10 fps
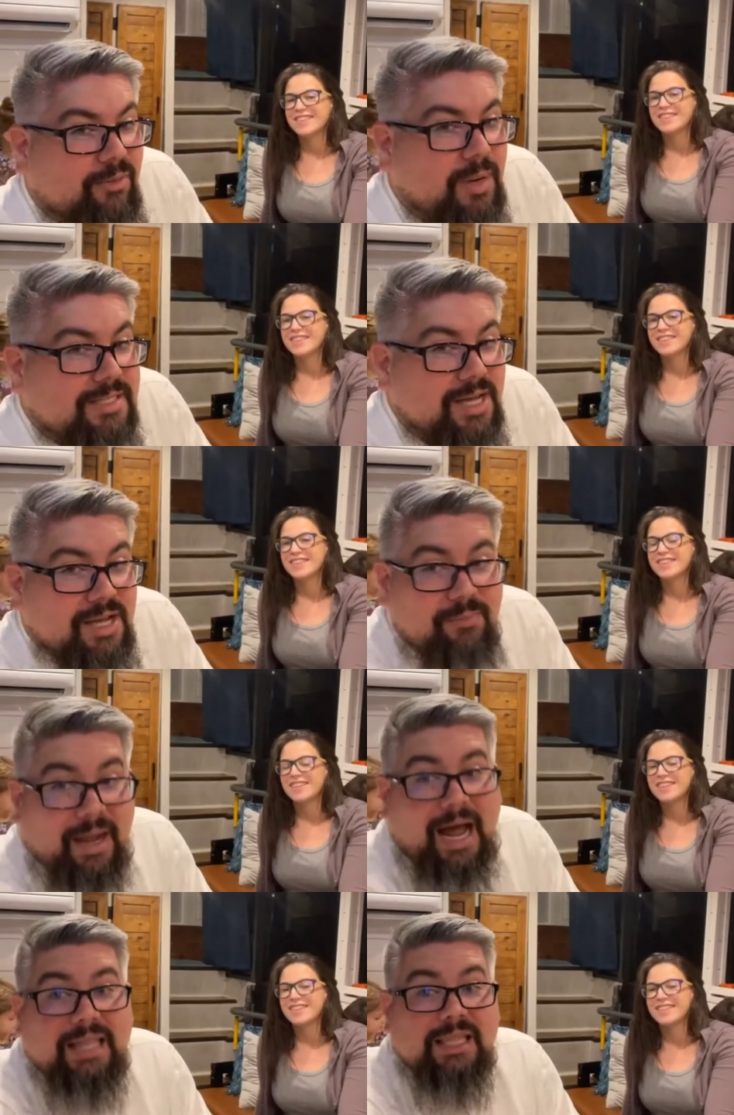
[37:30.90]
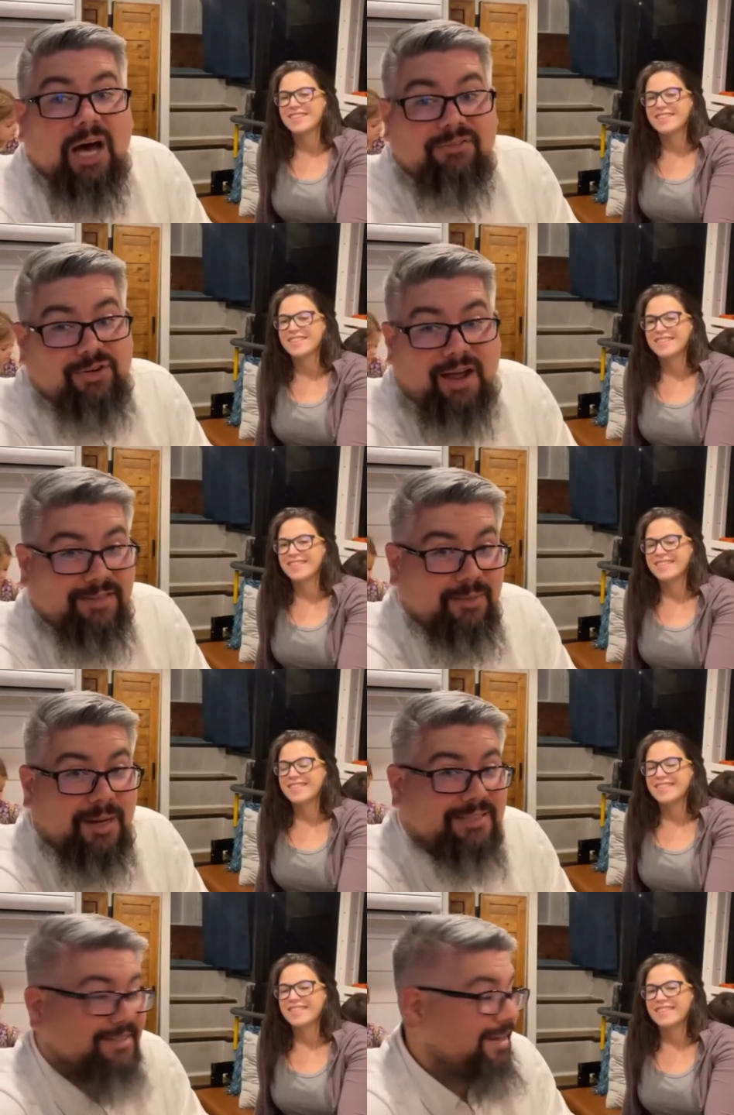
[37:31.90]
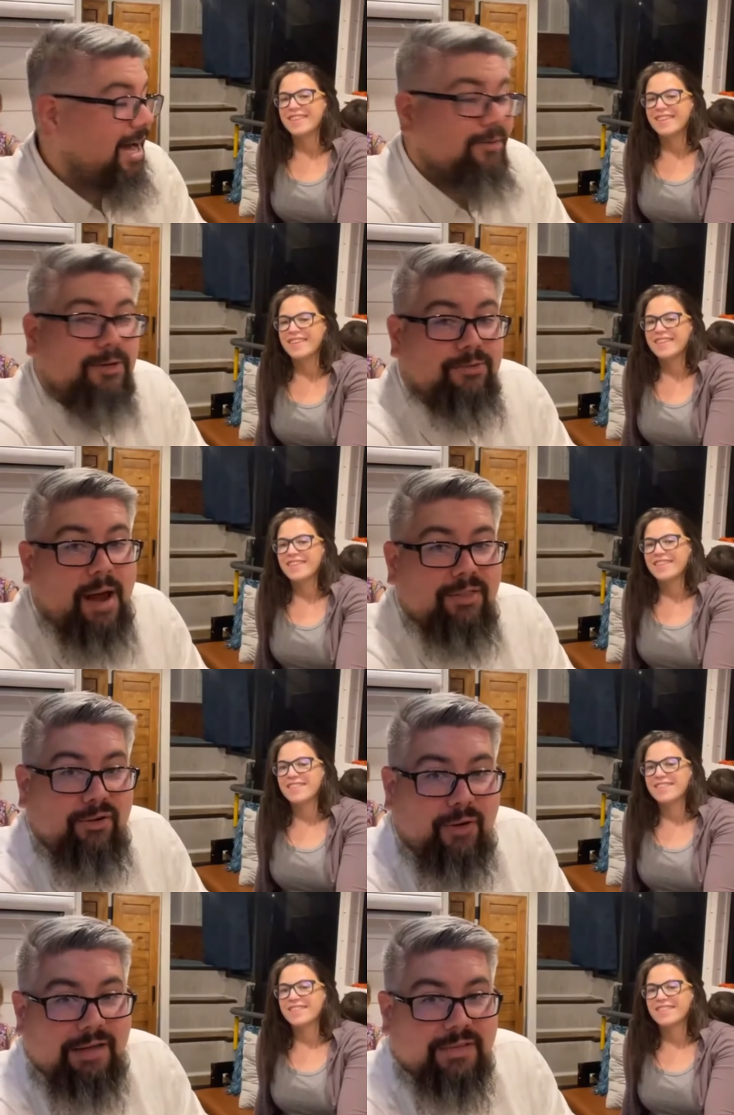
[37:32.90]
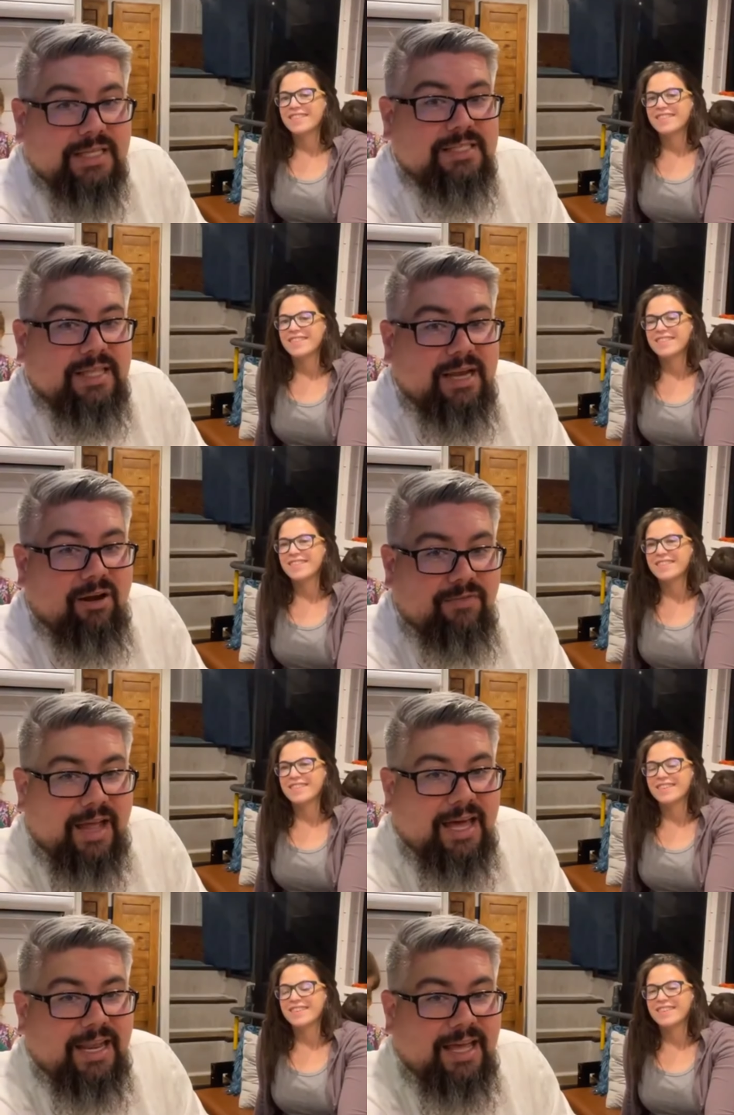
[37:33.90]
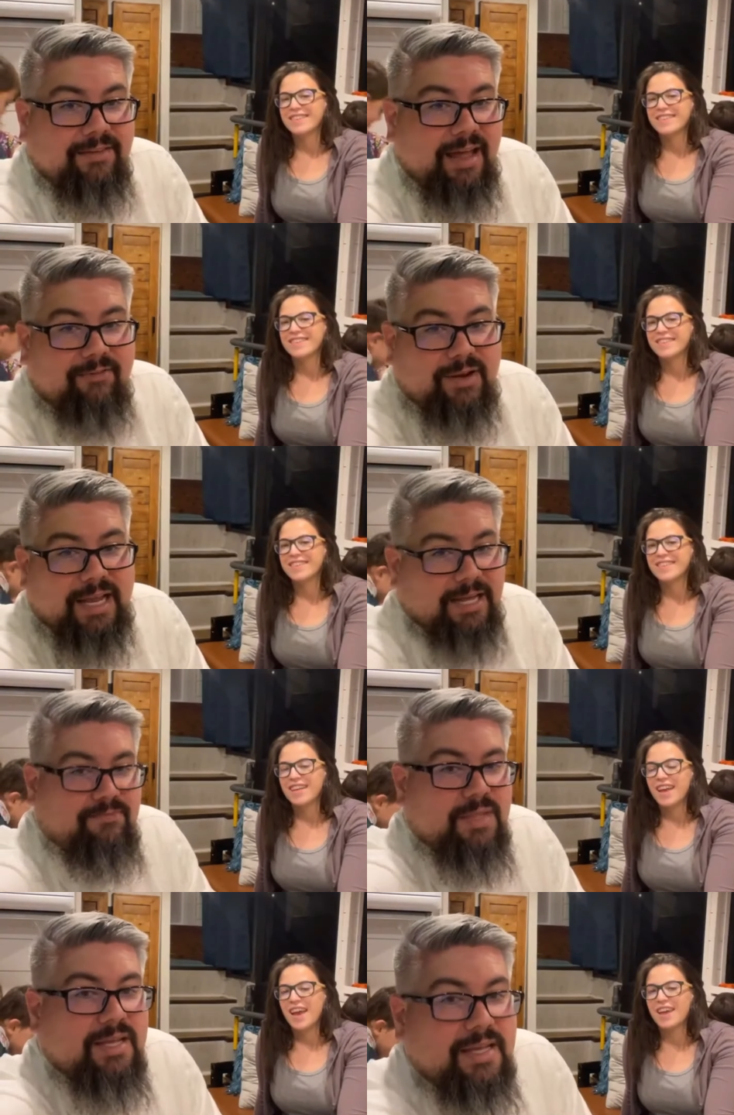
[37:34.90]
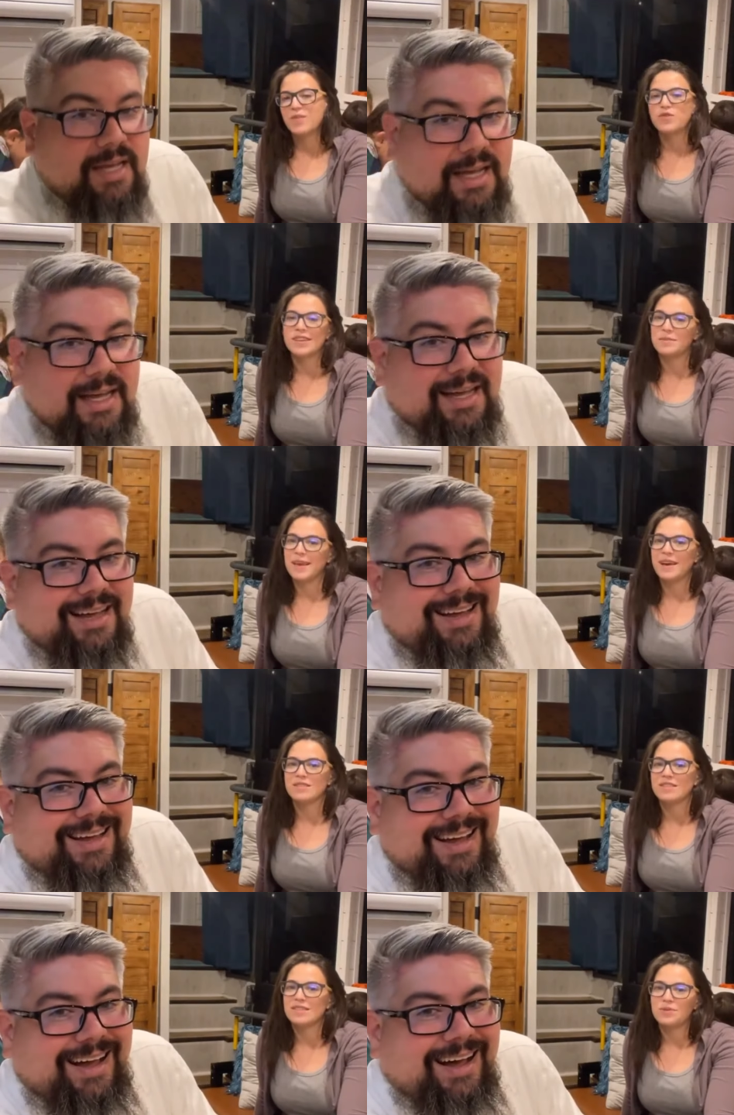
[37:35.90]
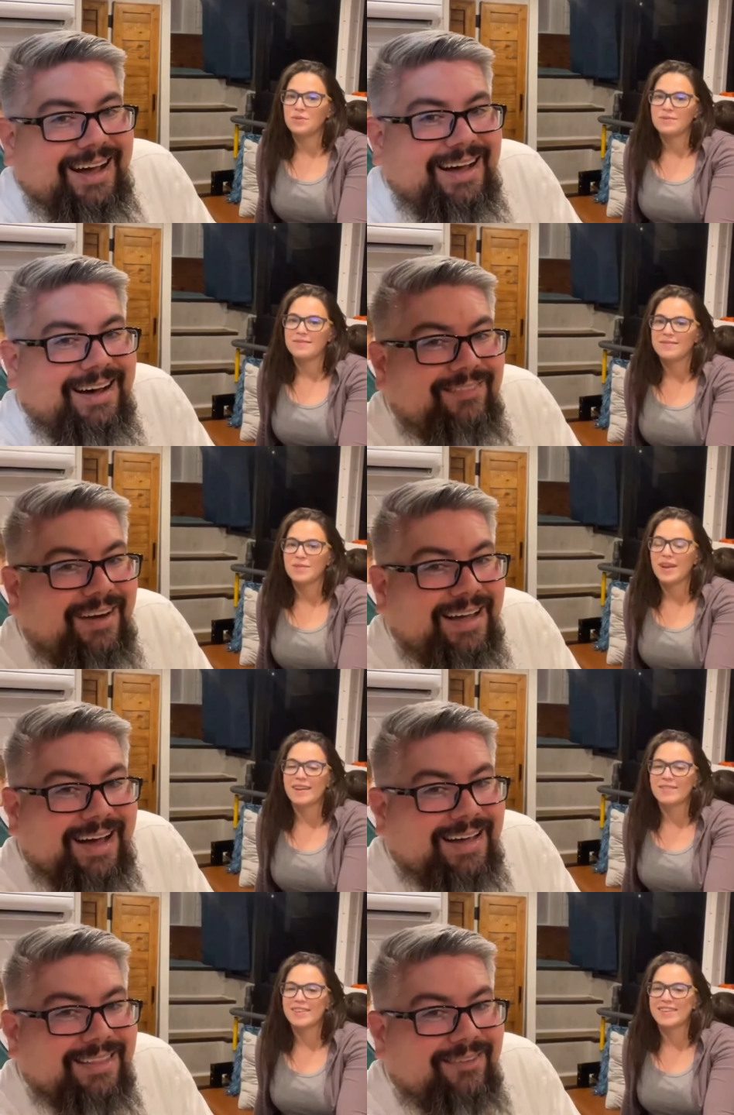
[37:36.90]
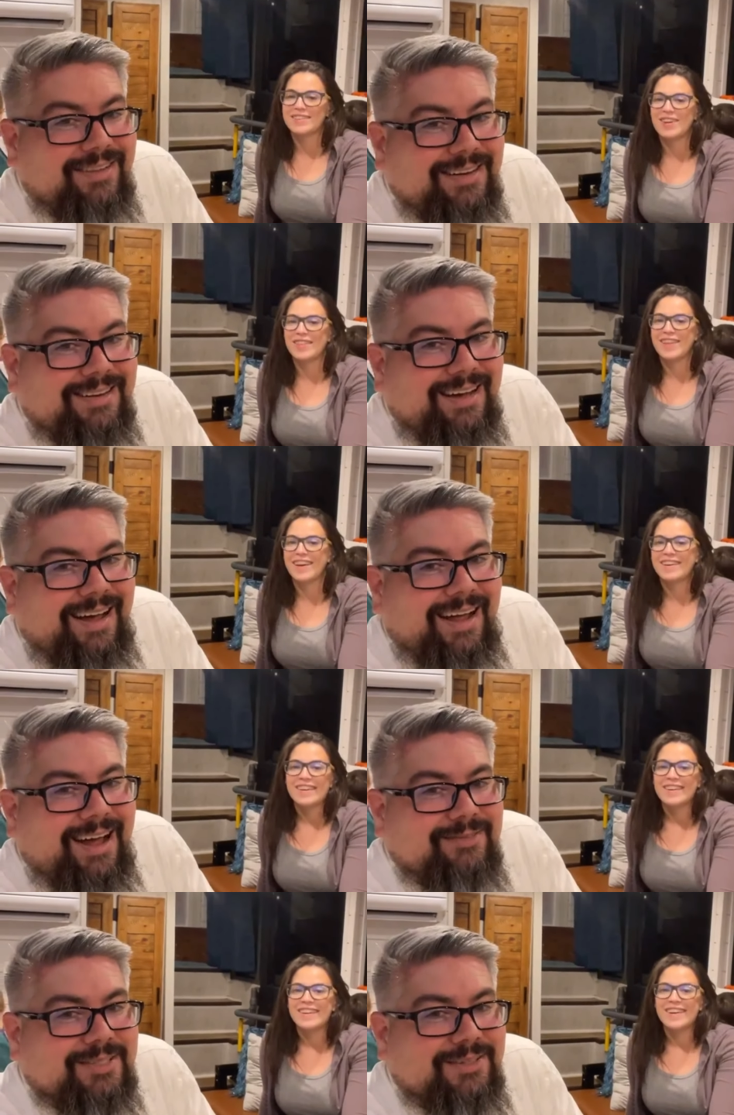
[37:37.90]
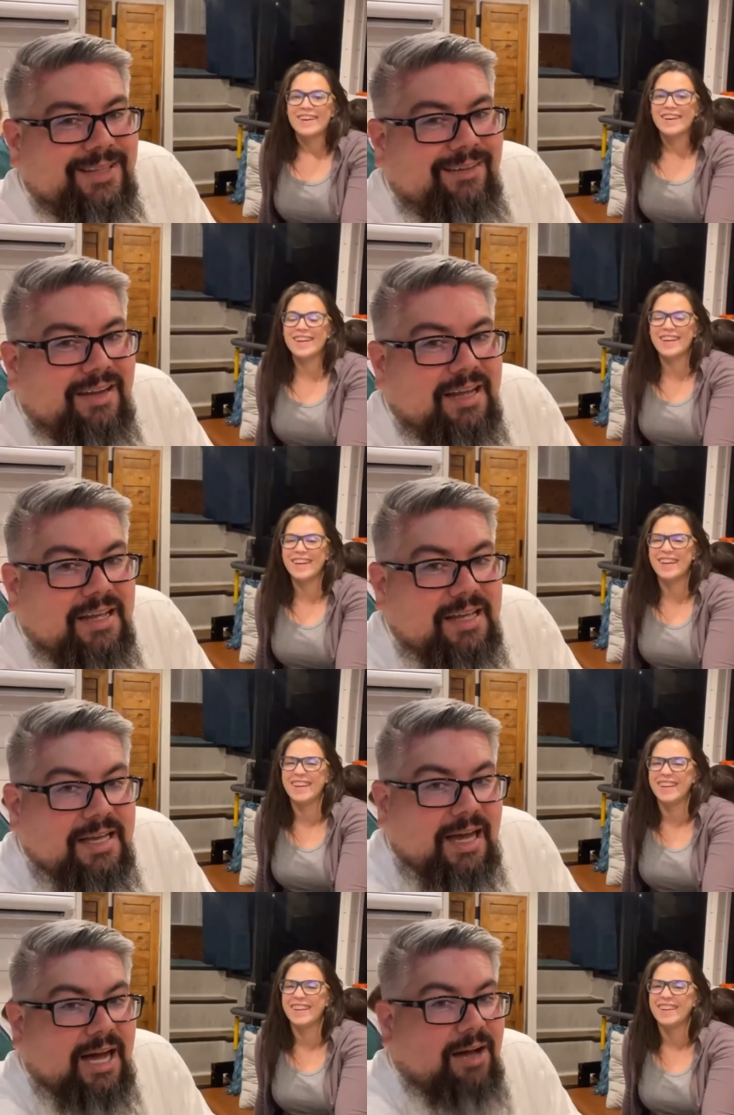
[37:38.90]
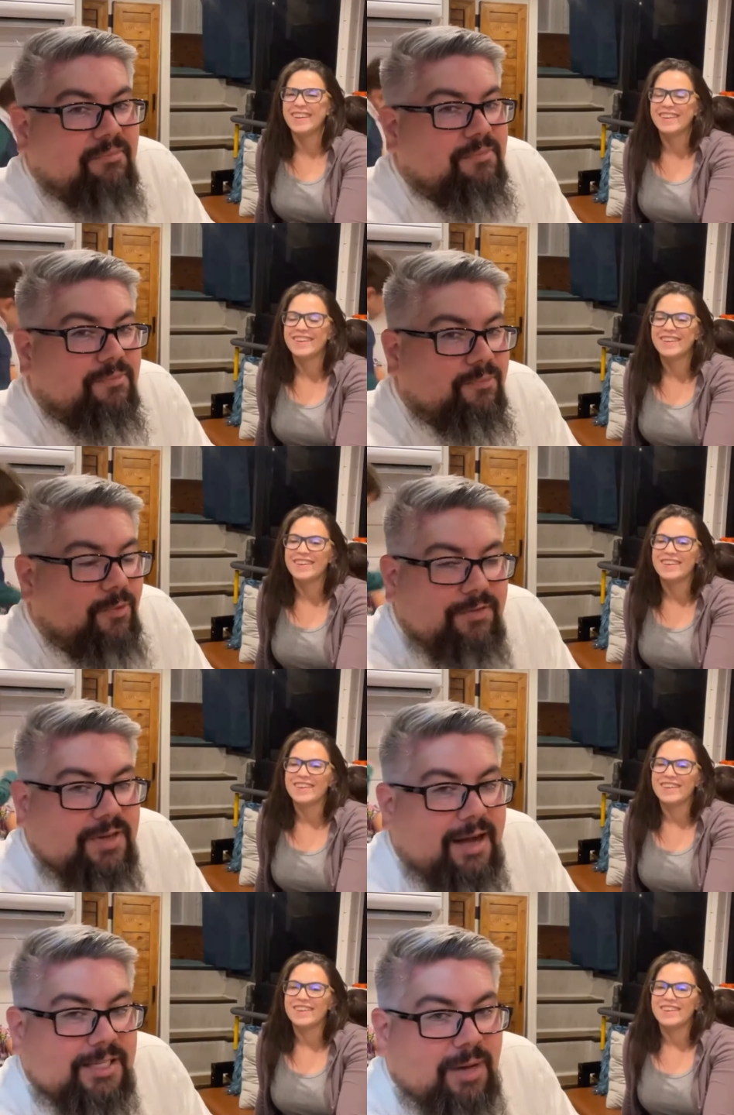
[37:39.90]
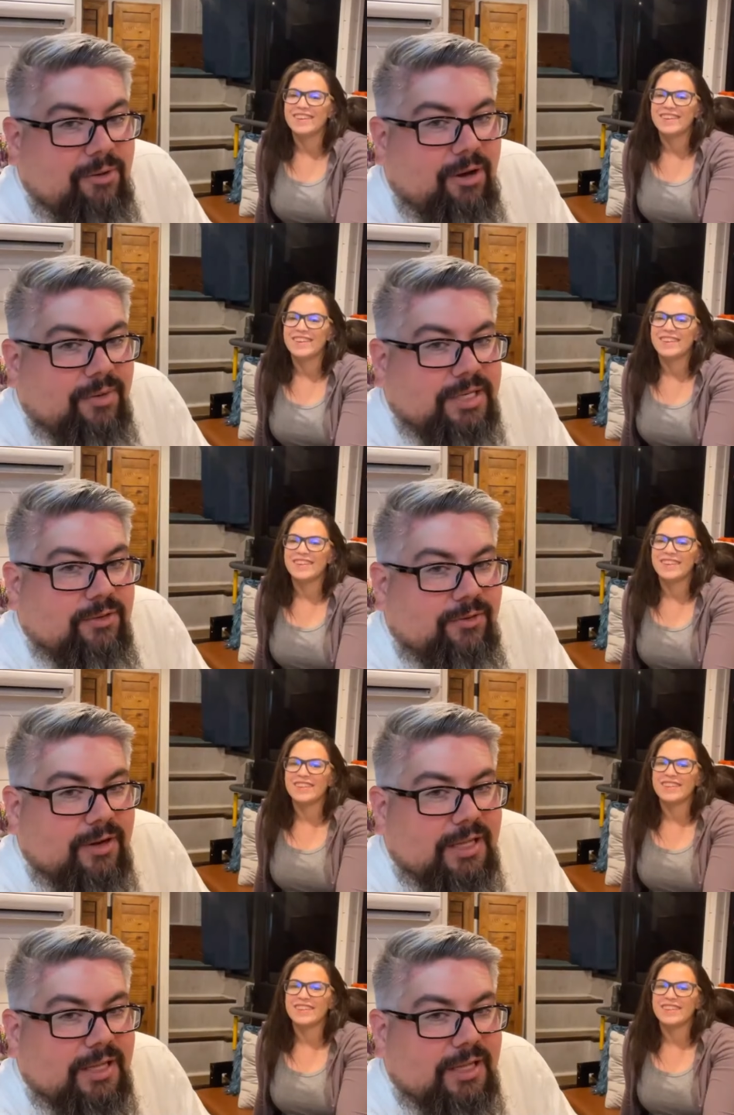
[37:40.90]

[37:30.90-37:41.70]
Speaker 1: bus? Man, I love driving the bus. I would rather drive this than our van every day.
Speaker 2: And it freaks me out, so...
Speaker 1: I love it. I absolutely love it. We've talked about what we do for a